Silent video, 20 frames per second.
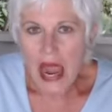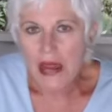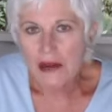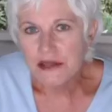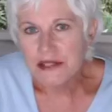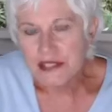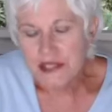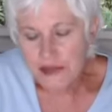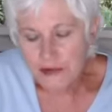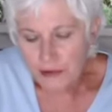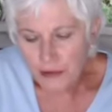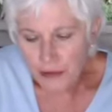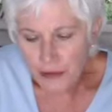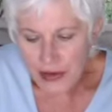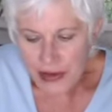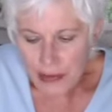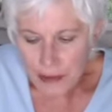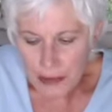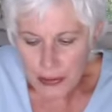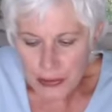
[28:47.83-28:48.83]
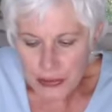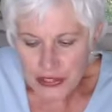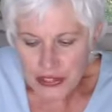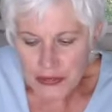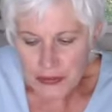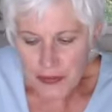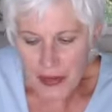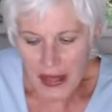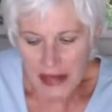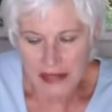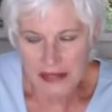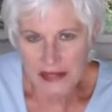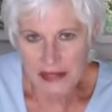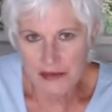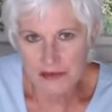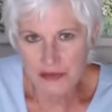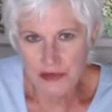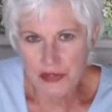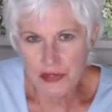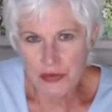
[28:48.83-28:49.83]
Our differing
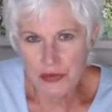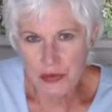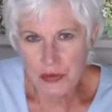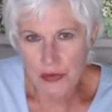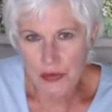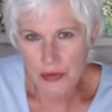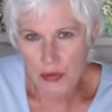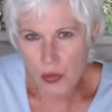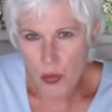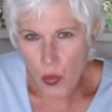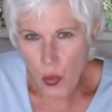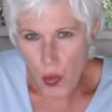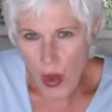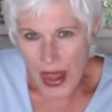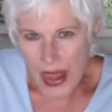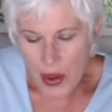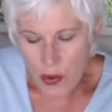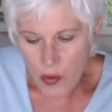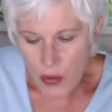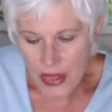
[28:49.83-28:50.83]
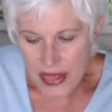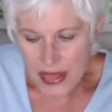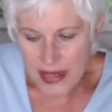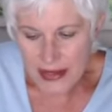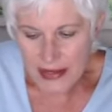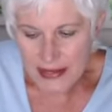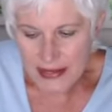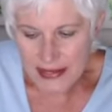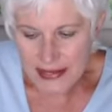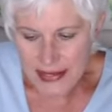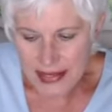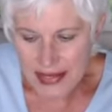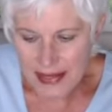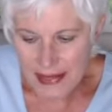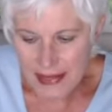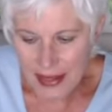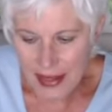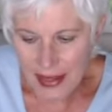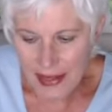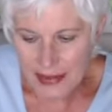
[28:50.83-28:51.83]
perspectives, the way we see
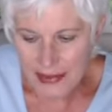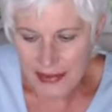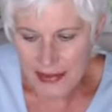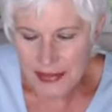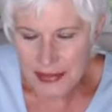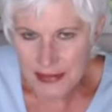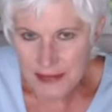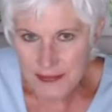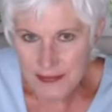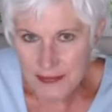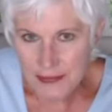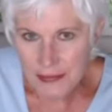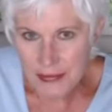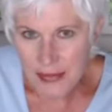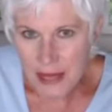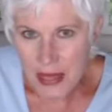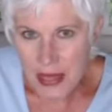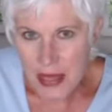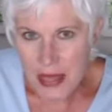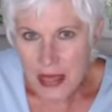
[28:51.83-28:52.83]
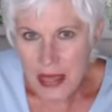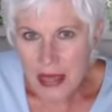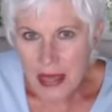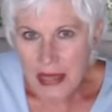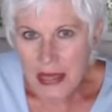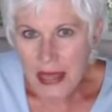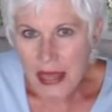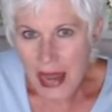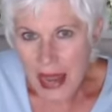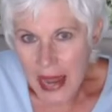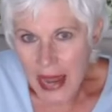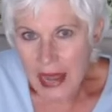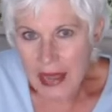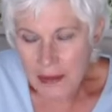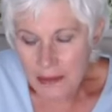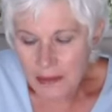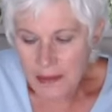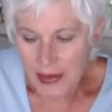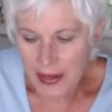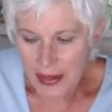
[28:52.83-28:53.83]
things,
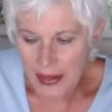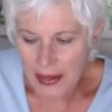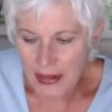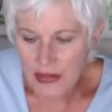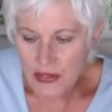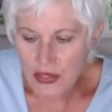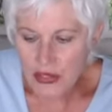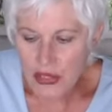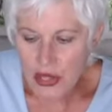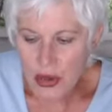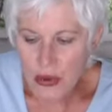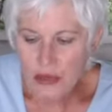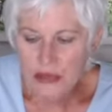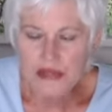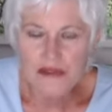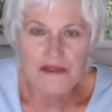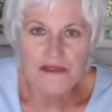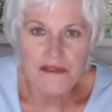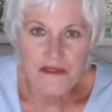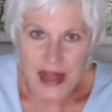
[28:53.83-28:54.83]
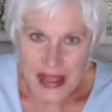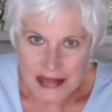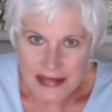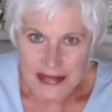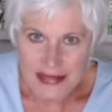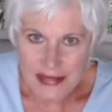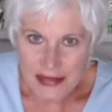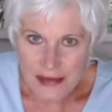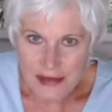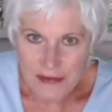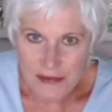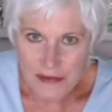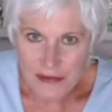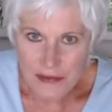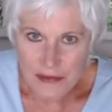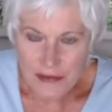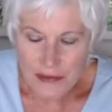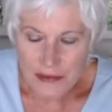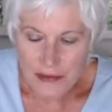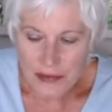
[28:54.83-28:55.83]
can be so divisive
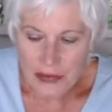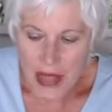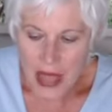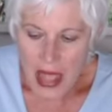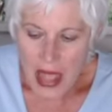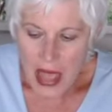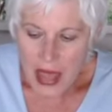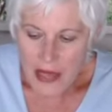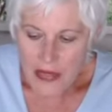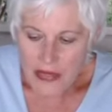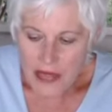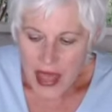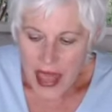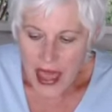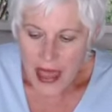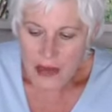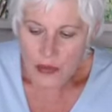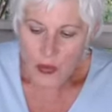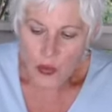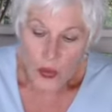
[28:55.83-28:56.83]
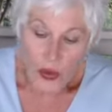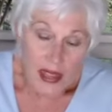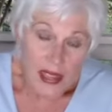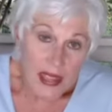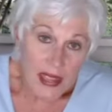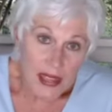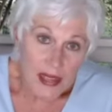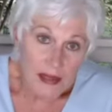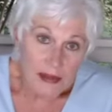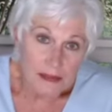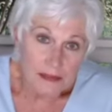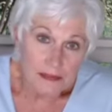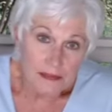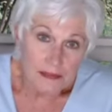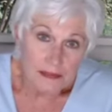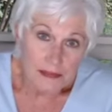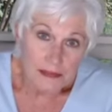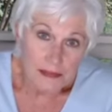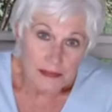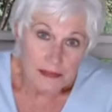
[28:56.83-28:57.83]
that we
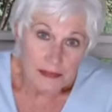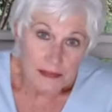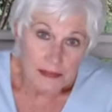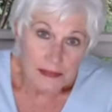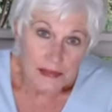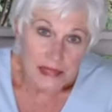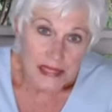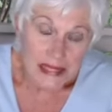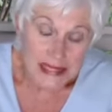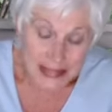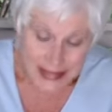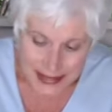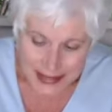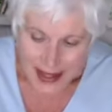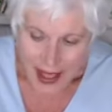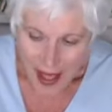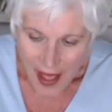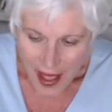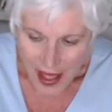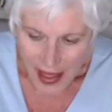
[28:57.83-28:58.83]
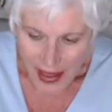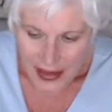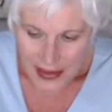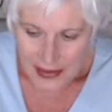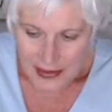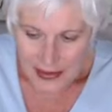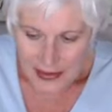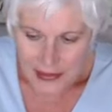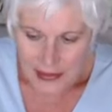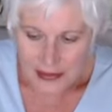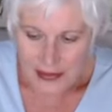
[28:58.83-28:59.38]
decide